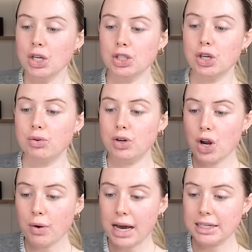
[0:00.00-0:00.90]
So
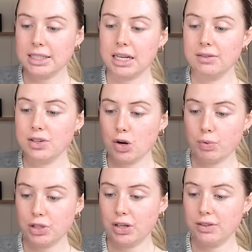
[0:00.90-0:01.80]
no additives, no
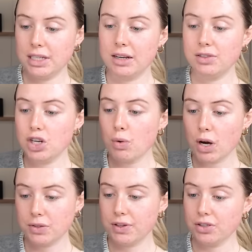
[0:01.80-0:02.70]
preservatives, no
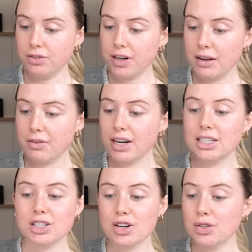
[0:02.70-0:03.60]
artificial
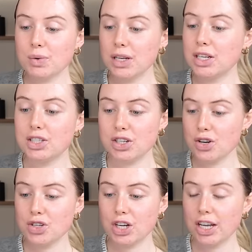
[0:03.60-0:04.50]
flavorings, no sweeteners,
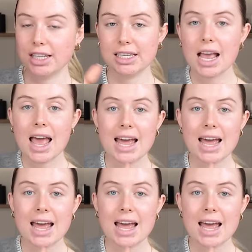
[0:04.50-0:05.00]
no sugars,